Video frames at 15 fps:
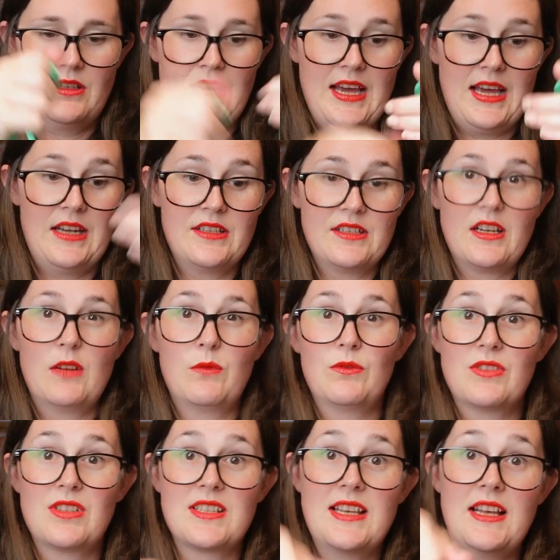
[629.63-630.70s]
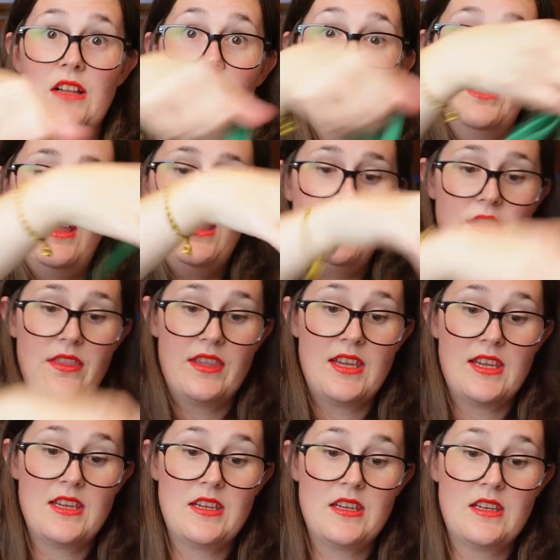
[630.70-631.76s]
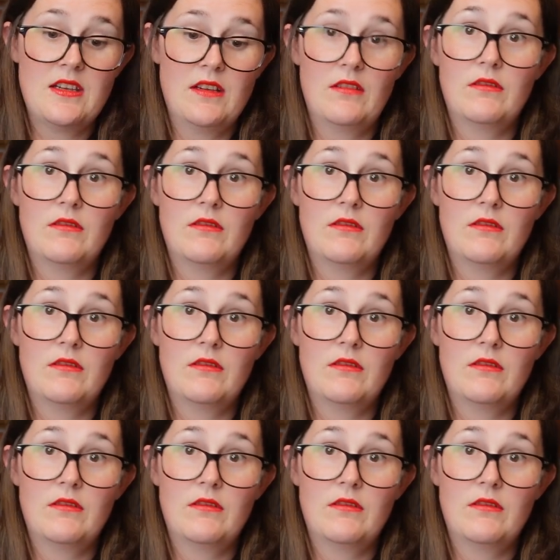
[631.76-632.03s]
and I will sell the